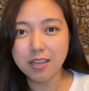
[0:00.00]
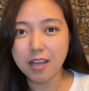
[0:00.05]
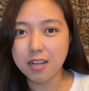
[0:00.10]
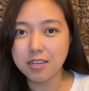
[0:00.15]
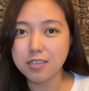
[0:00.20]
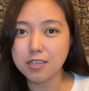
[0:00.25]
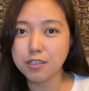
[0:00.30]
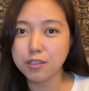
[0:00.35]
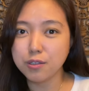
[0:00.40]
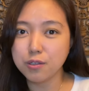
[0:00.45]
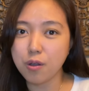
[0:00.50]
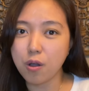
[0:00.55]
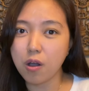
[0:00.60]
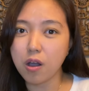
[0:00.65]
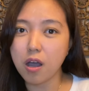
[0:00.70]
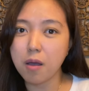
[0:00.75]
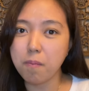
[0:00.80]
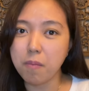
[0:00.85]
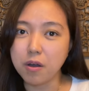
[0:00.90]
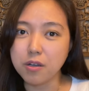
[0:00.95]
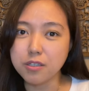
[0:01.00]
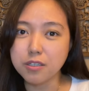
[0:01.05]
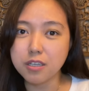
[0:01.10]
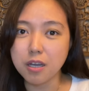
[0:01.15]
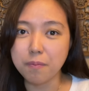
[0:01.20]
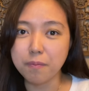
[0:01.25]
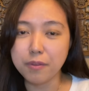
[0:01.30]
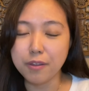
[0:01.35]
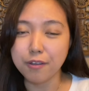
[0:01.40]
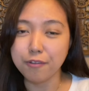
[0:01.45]
I'll just talk about
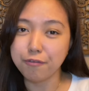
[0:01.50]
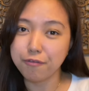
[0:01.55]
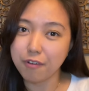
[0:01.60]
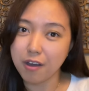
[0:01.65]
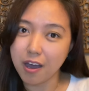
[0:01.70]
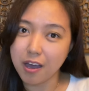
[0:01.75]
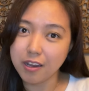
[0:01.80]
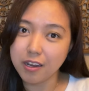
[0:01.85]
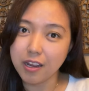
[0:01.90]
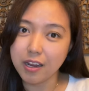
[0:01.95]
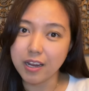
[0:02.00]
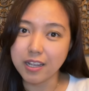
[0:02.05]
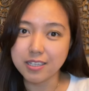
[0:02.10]
something fun and